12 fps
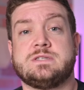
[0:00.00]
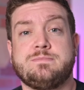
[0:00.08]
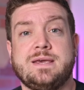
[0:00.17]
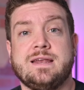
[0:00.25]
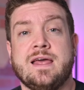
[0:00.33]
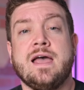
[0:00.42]

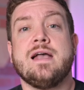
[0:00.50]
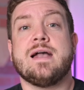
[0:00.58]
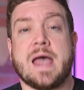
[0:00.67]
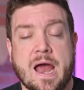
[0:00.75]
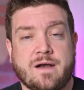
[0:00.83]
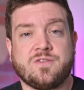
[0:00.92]
speed
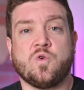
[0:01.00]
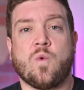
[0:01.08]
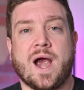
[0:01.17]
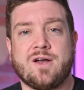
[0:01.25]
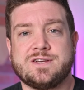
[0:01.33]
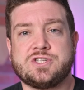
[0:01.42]
out of the
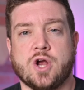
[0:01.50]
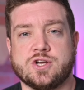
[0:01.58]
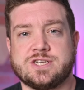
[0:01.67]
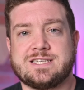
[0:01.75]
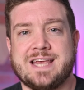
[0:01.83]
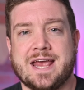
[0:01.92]
wireless
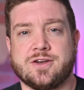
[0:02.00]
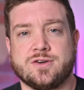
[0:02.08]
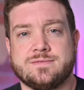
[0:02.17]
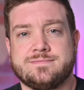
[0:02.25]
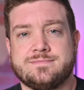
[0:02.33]
charging standard.